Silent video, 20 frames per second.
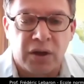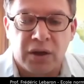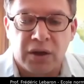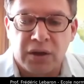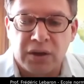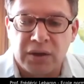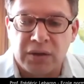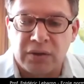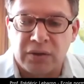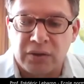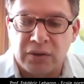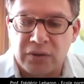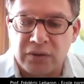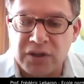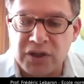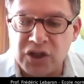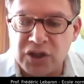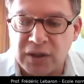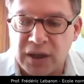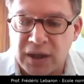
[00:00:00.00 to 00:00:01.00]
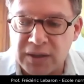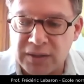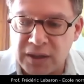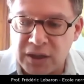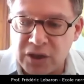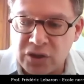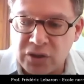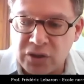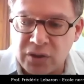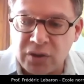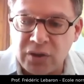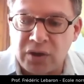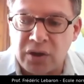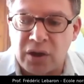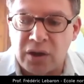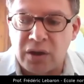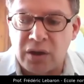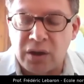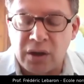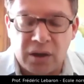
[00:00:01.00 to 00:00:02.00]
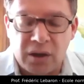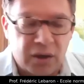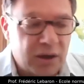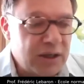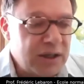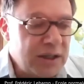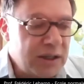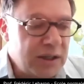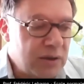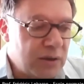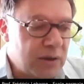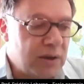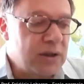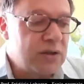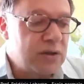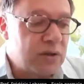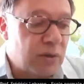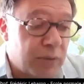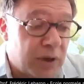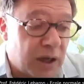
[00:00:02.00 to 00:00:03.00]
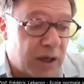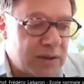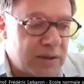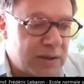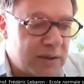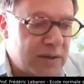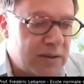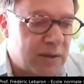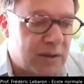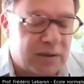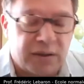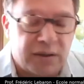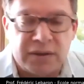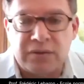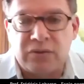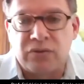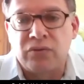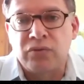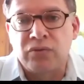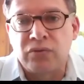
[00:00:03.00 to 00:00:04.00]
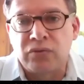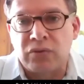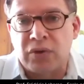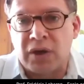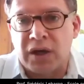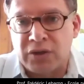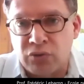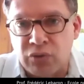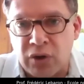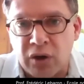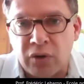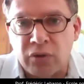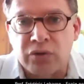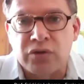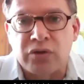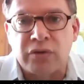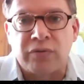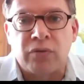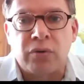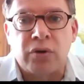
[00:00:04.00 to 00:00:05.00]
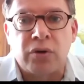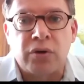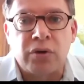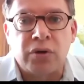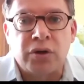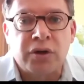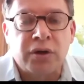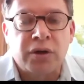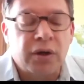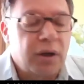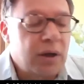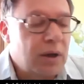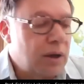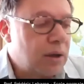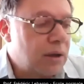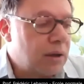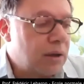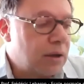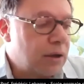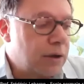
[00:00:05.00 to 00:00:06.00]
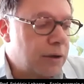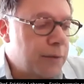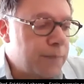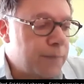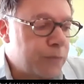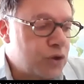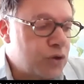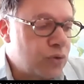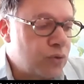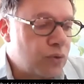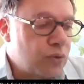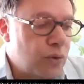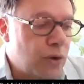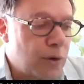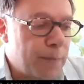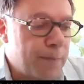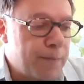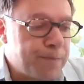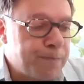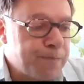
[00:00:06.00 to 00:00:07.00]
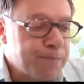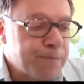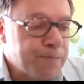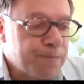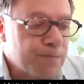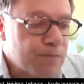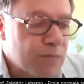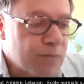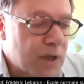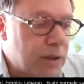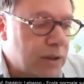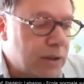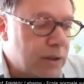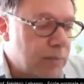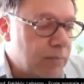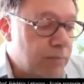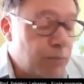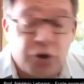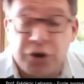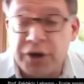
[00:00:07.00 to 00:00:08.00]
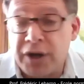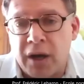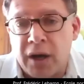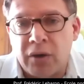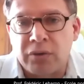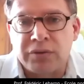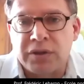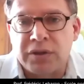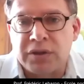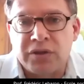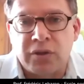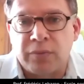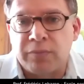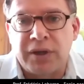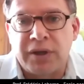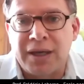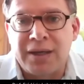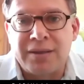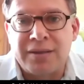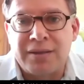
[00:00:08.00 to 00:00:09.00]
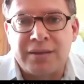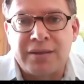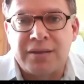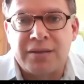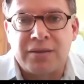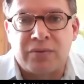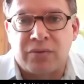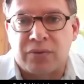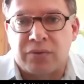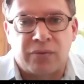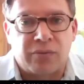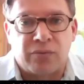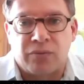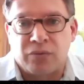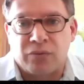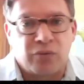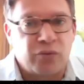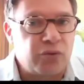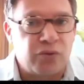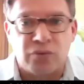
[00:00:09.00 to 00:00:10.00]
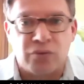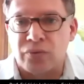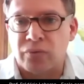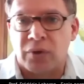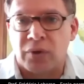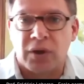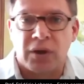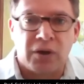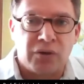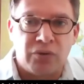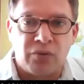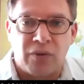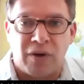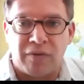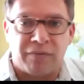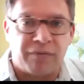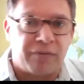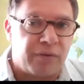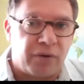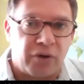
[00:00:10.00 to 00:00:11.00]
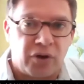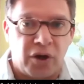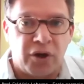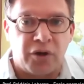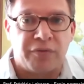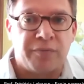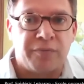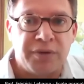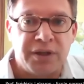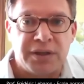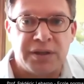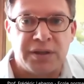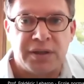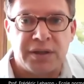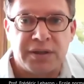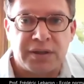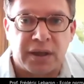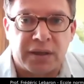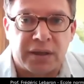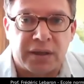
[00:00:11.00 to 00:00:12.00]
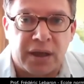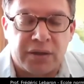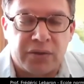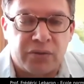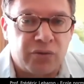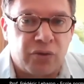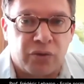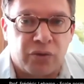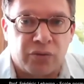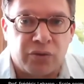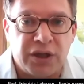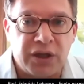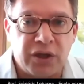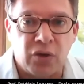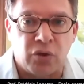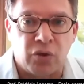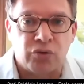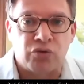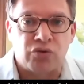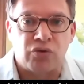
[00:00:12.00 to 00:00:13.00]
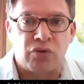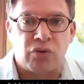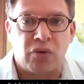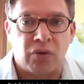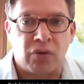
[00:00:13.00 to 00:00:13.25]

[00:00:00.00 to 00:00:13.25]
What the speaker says: digitalization can lead, in some cases at least, to extra loads of work, to burnout in some cases. You have a lot of meetings and you don't really control